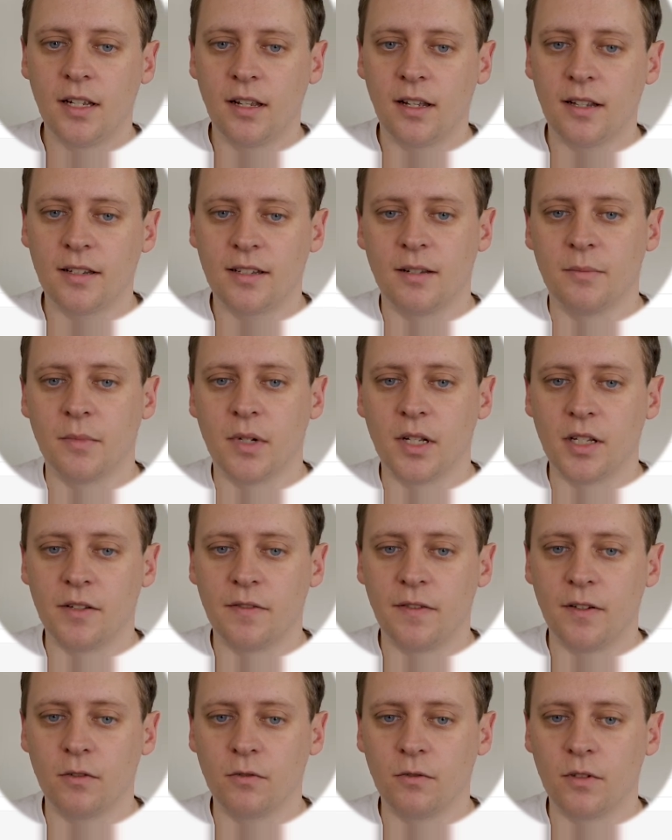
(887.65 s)
customize
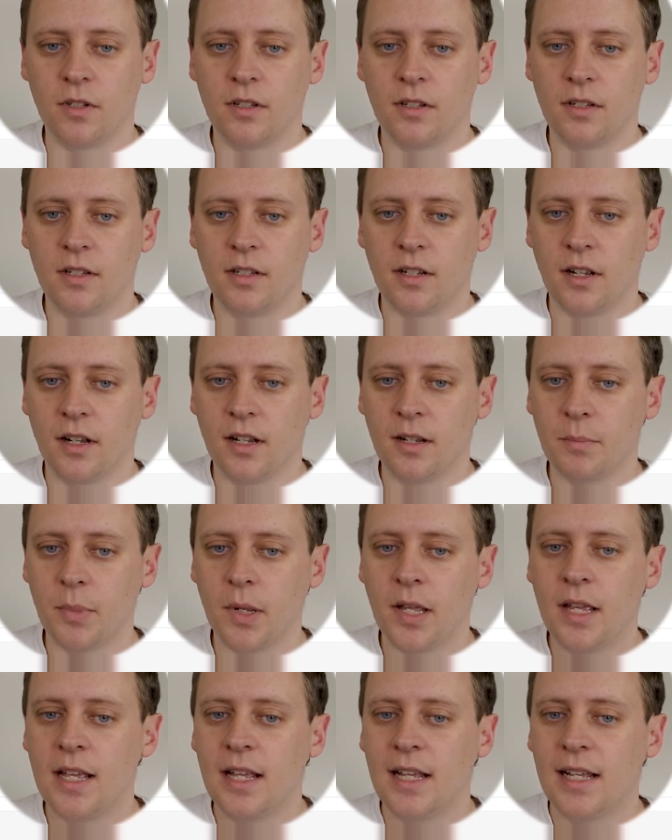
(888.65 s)
field type,
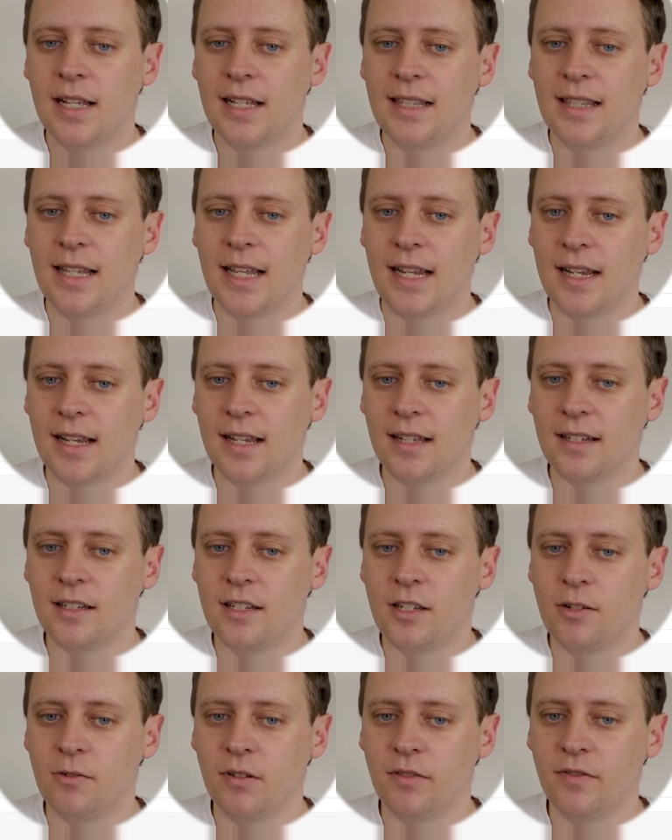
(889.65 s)
link
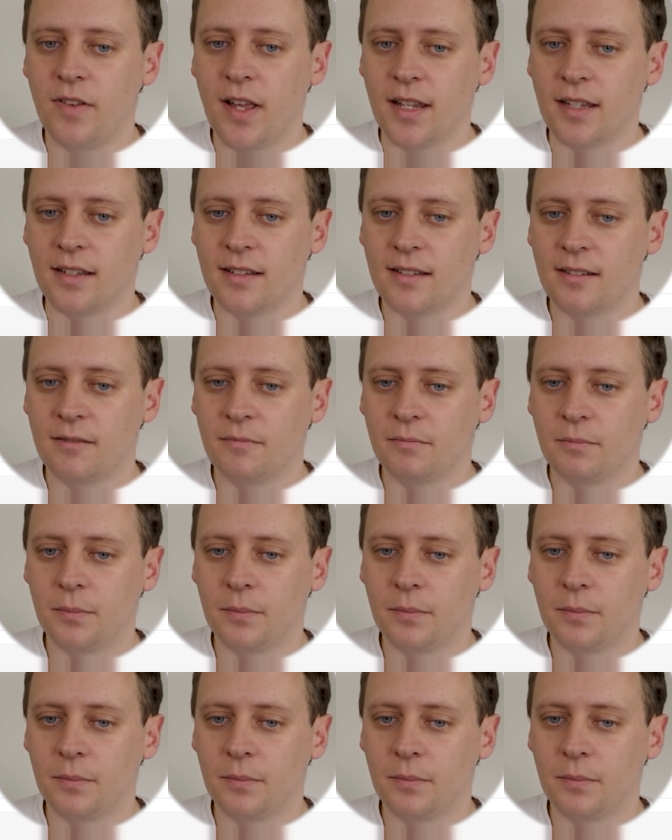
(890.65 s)
to events.